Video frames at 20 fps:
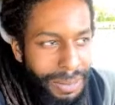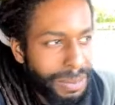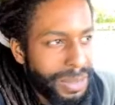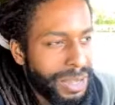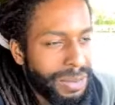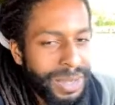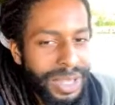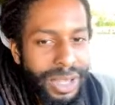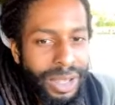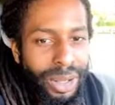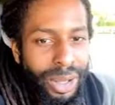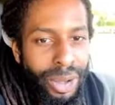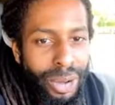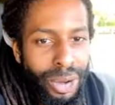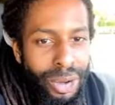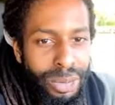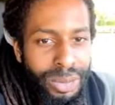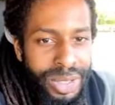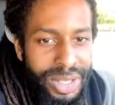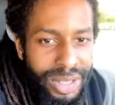BB
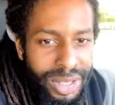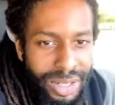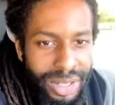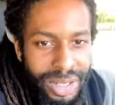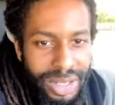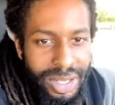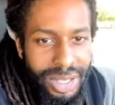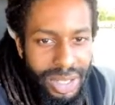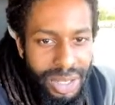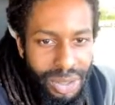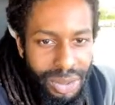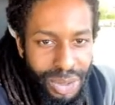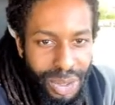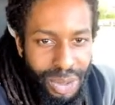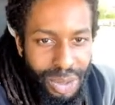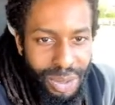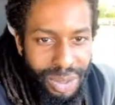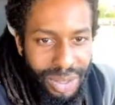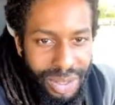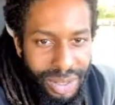Globe, it's good to see
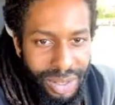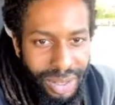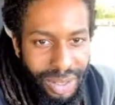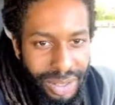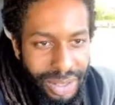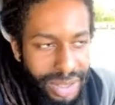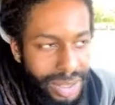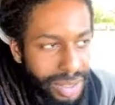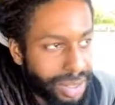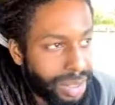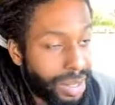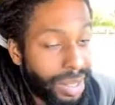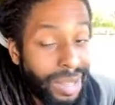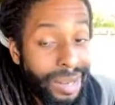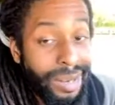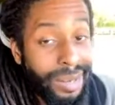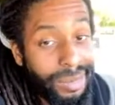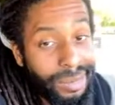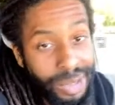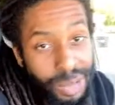you.
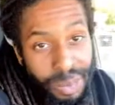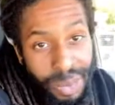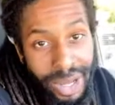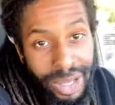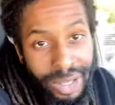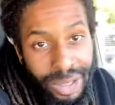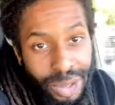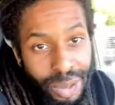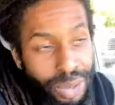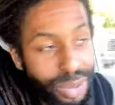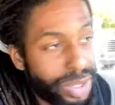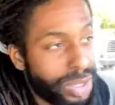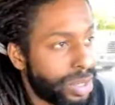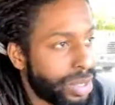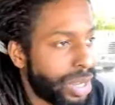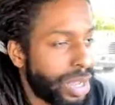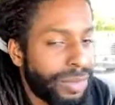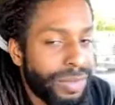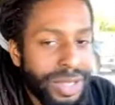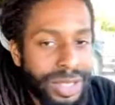You're probably new in here.
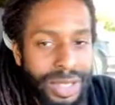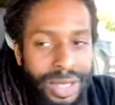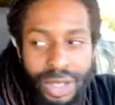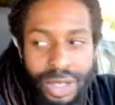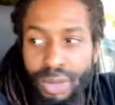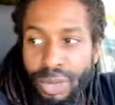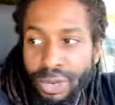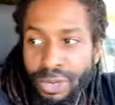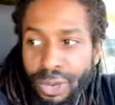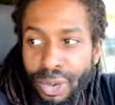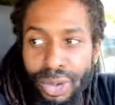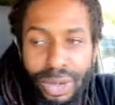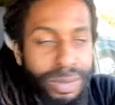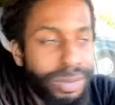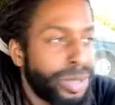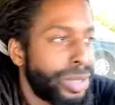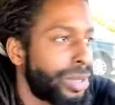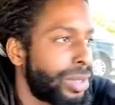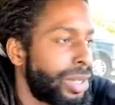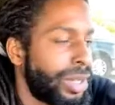I haven't seen you before,
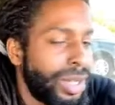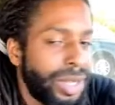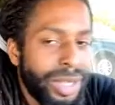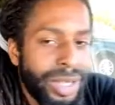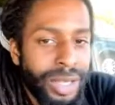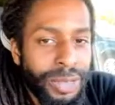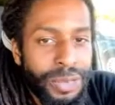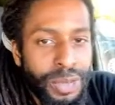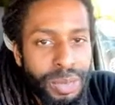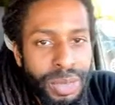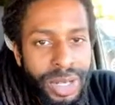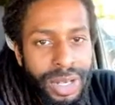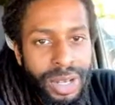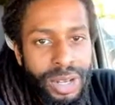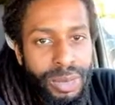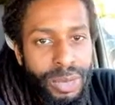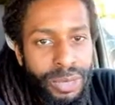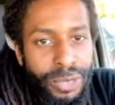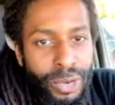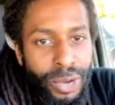but if you've been in
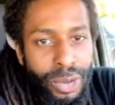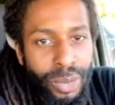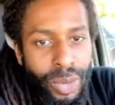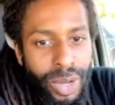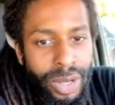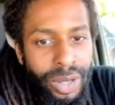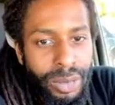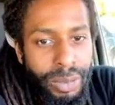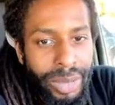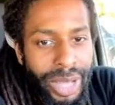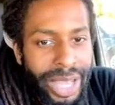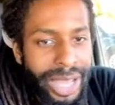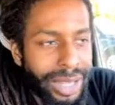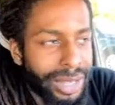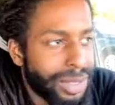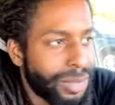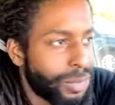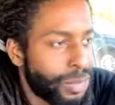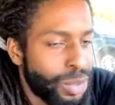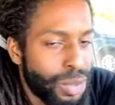here before, welcome back.
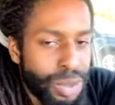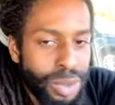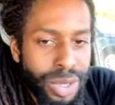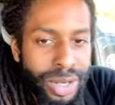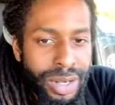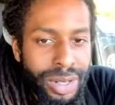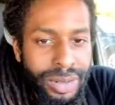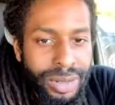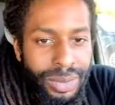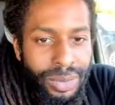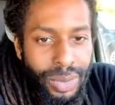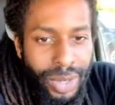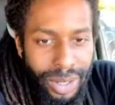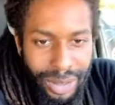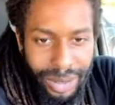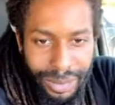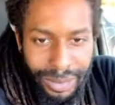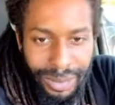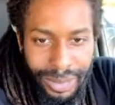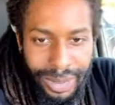If you're new here,
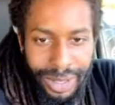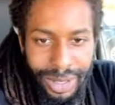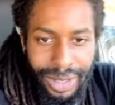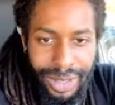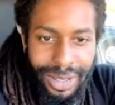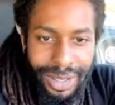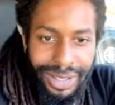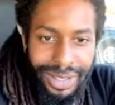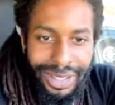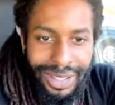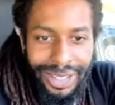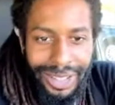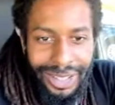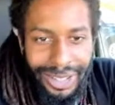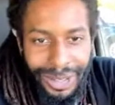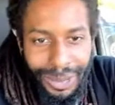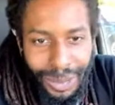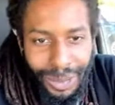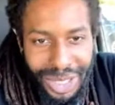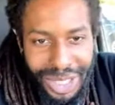welcome.
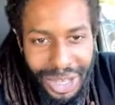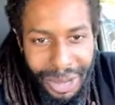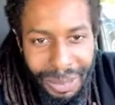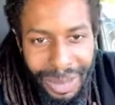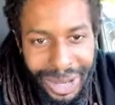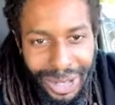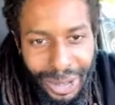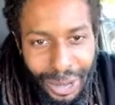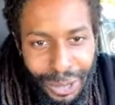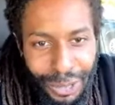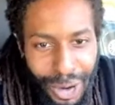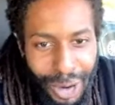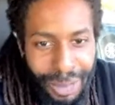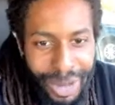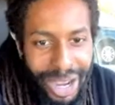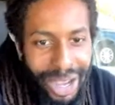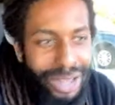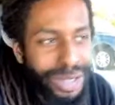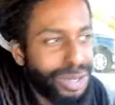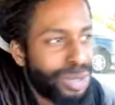What's up, Micro
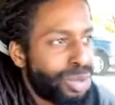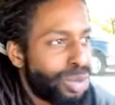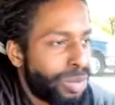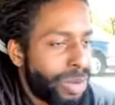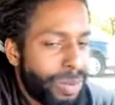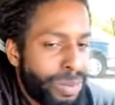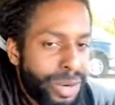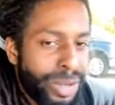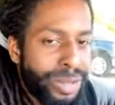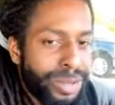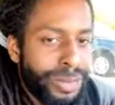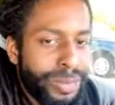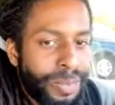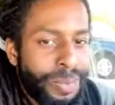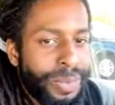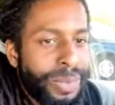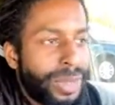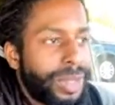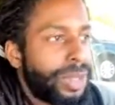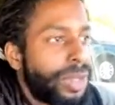Farmer? How you doing, my brother?
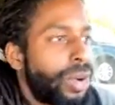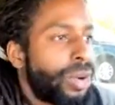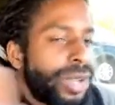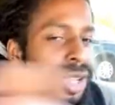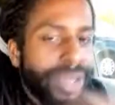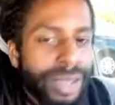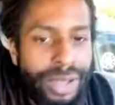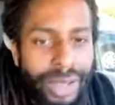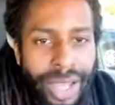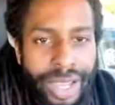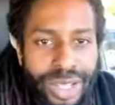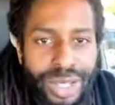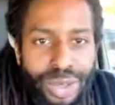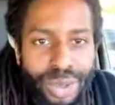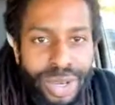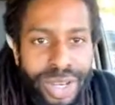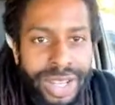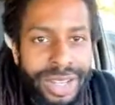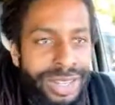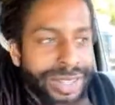Okay, the light's
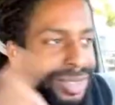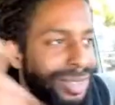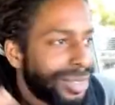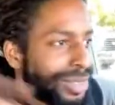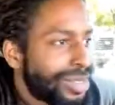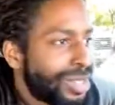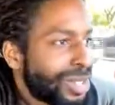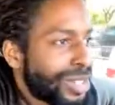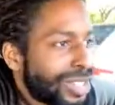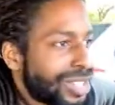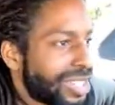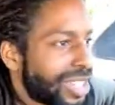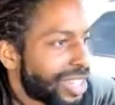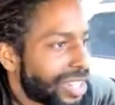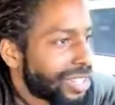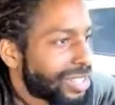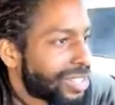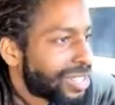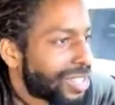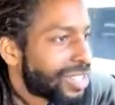green. Took a
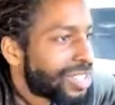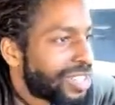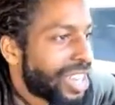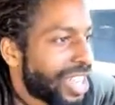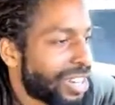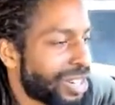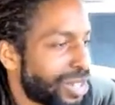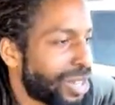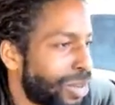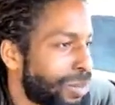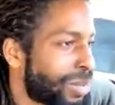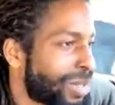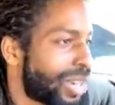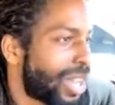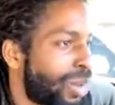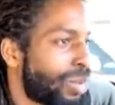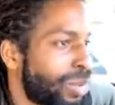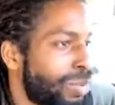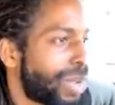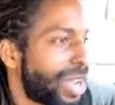second to chat it up, but
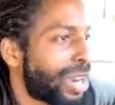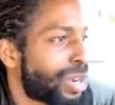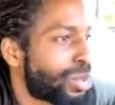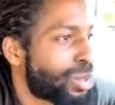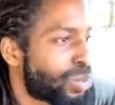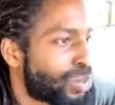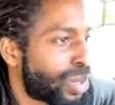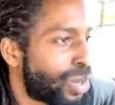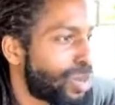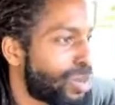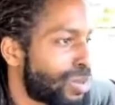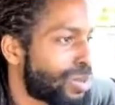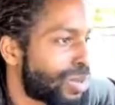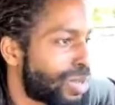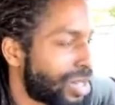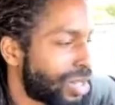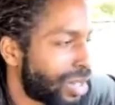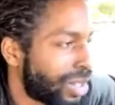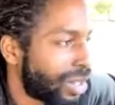now we back on the road.